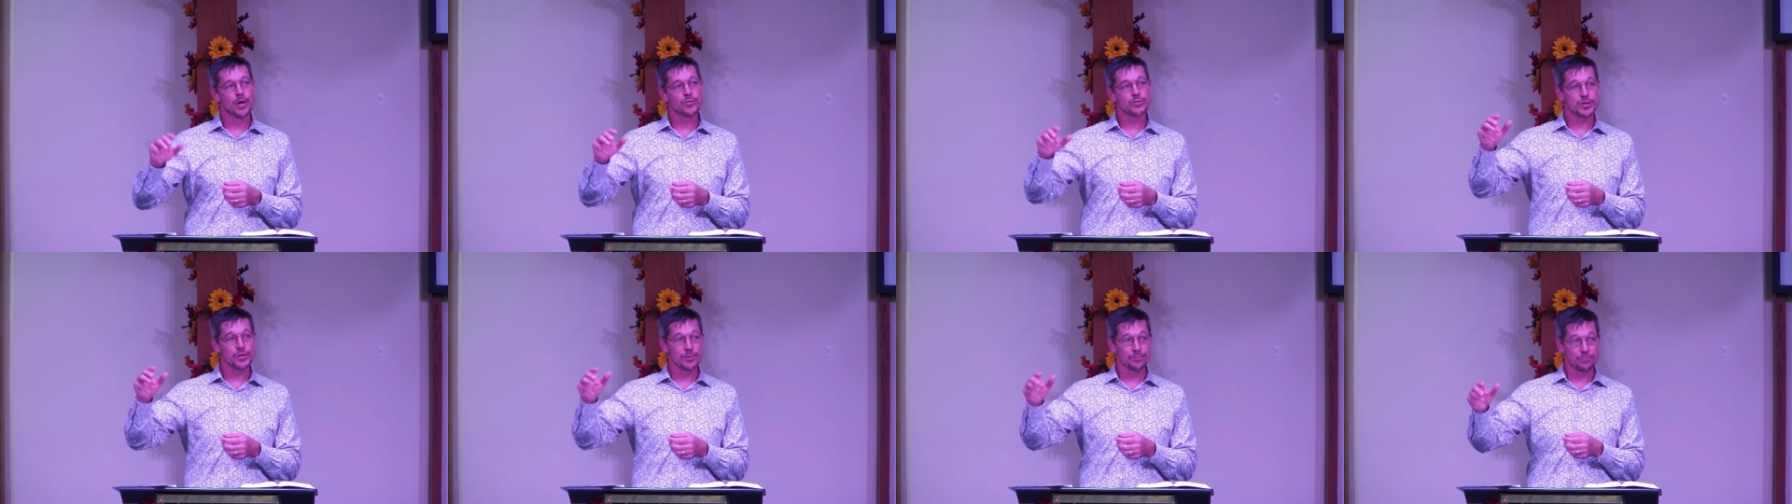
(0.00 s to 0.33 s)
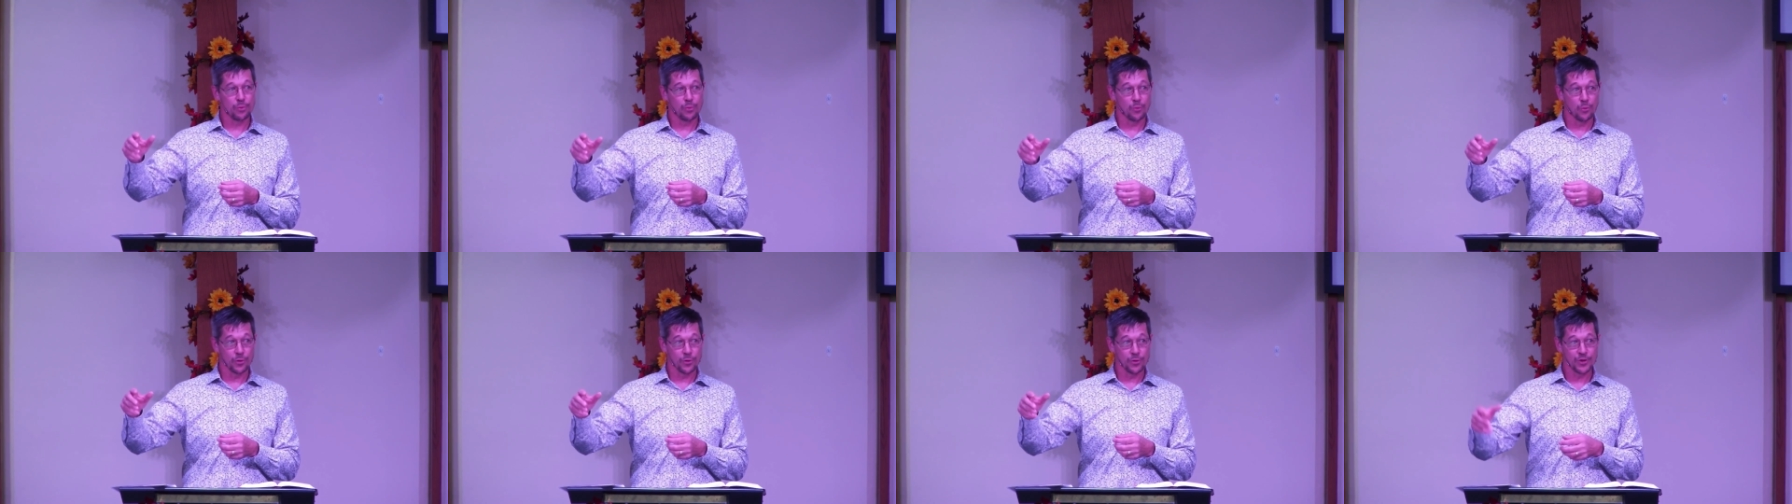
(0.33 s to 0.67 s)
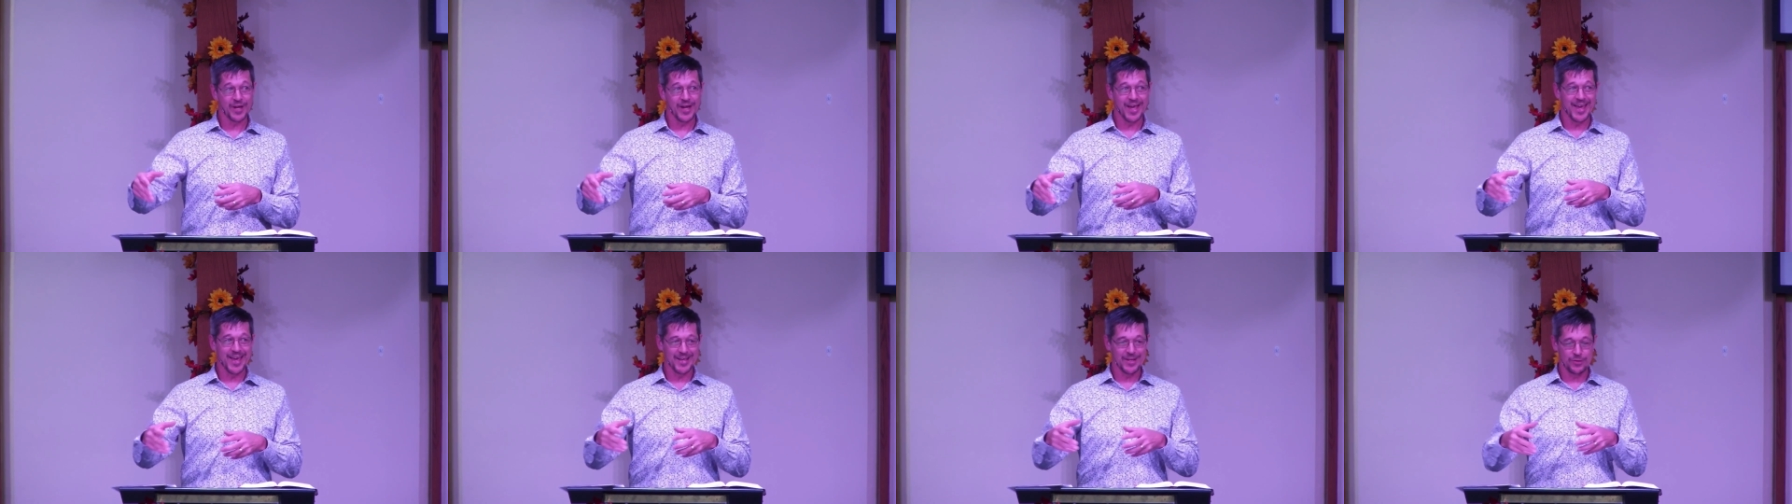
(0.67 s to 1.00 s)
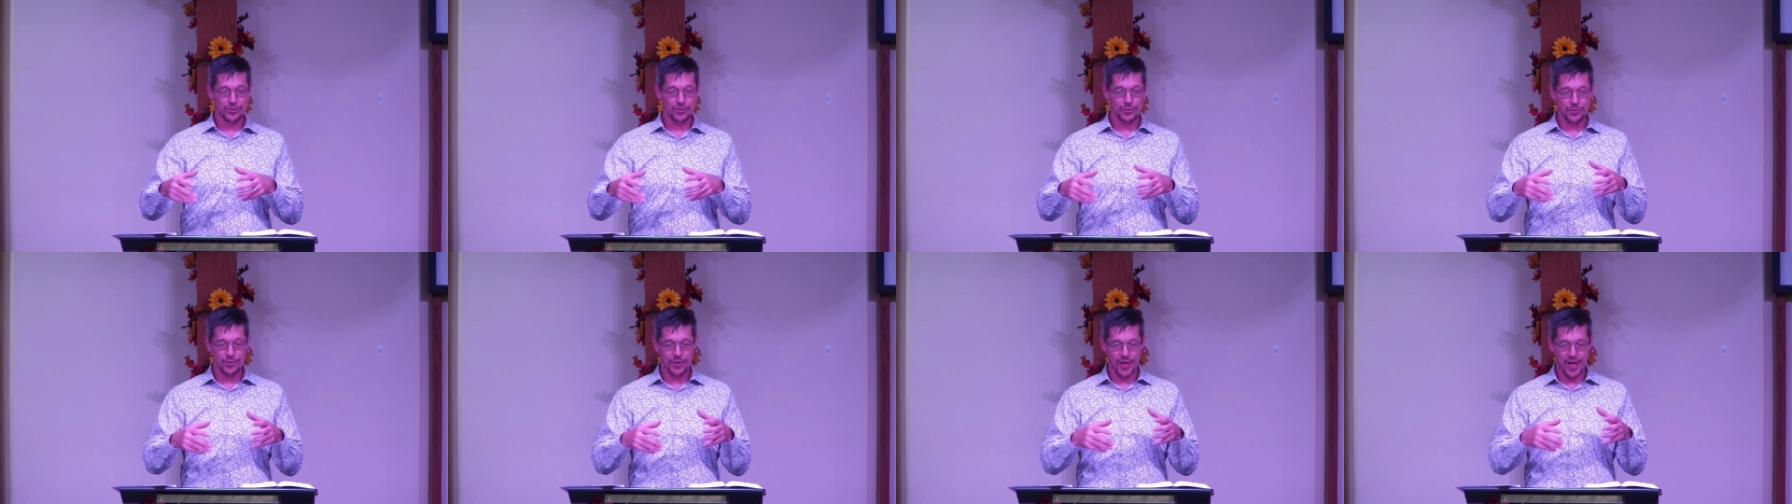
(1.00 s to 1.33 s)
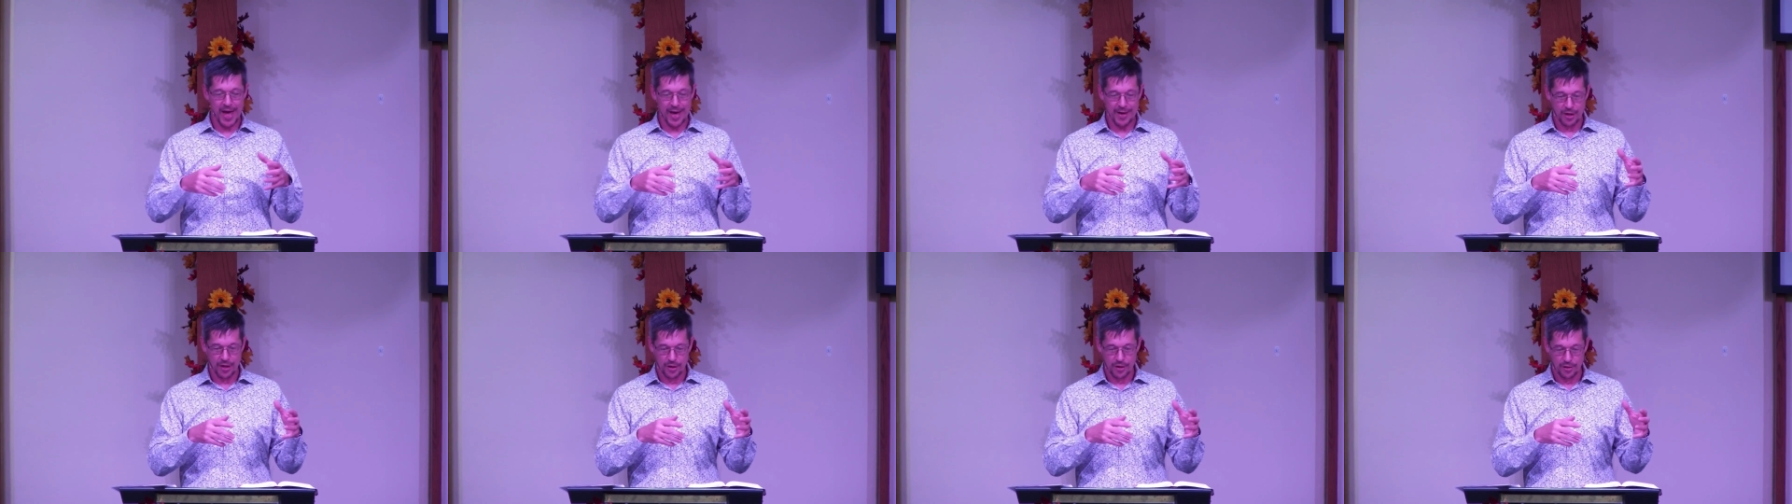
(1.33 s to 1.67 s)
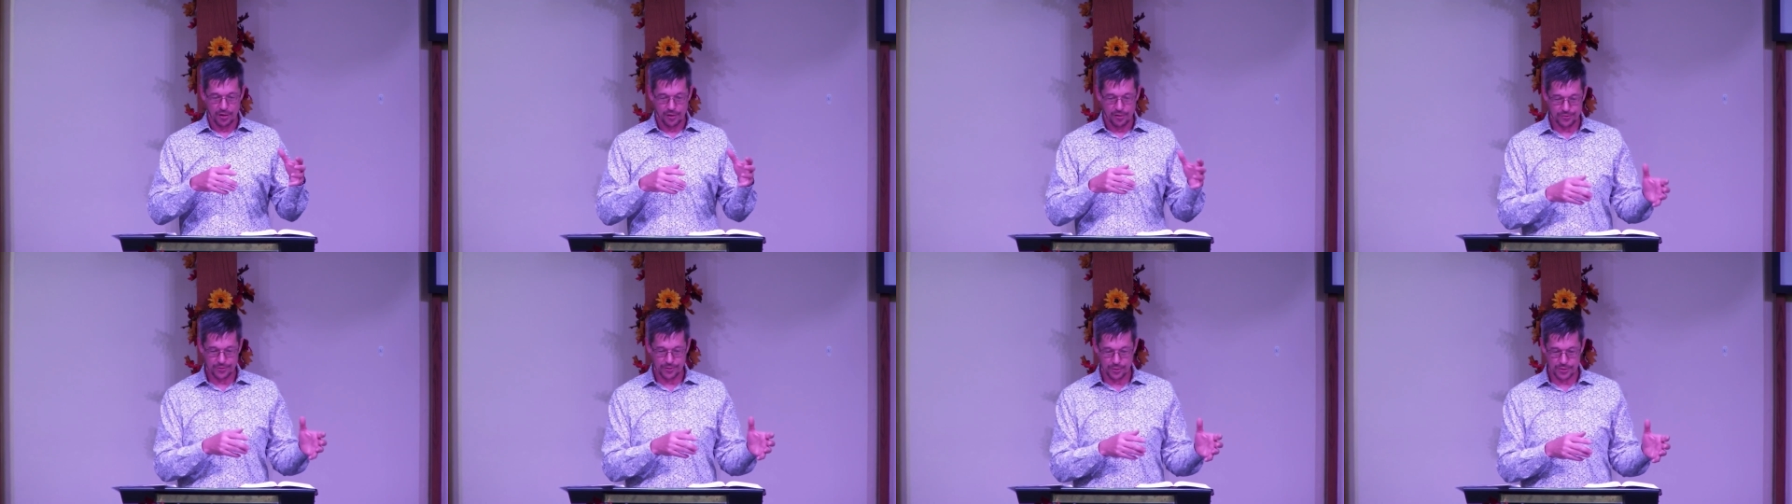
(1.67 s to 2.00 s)
important and do that
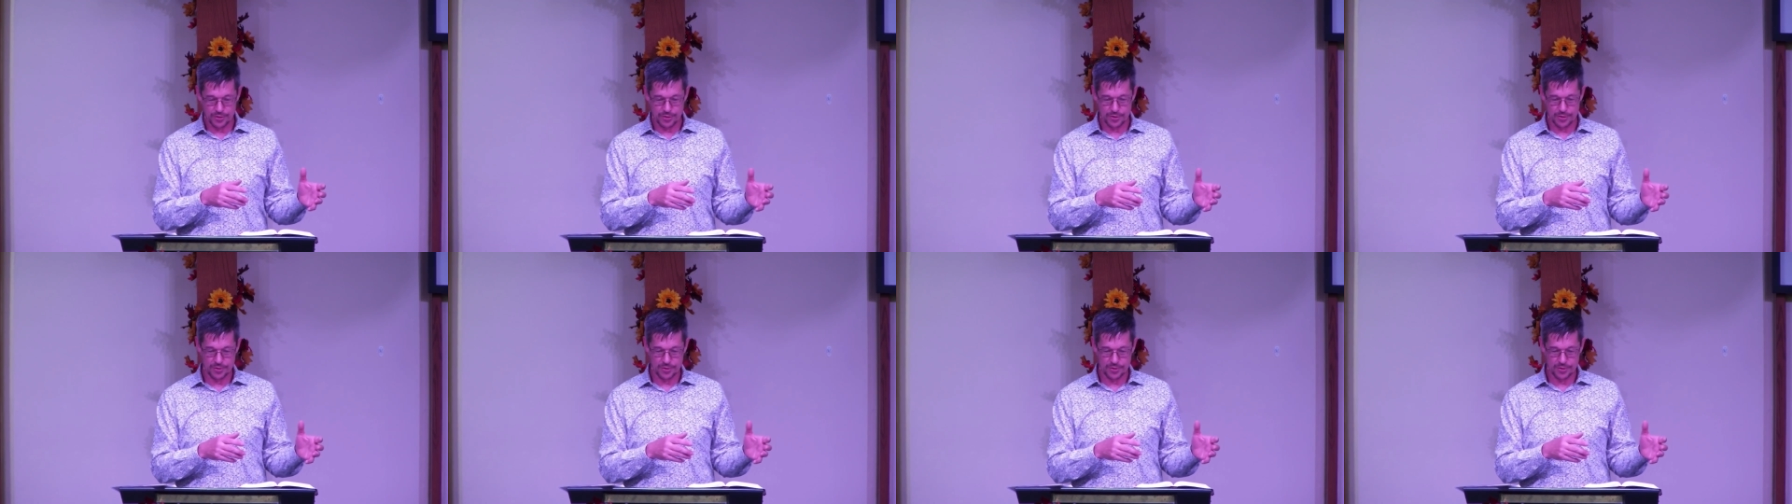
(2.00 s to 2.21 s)
first.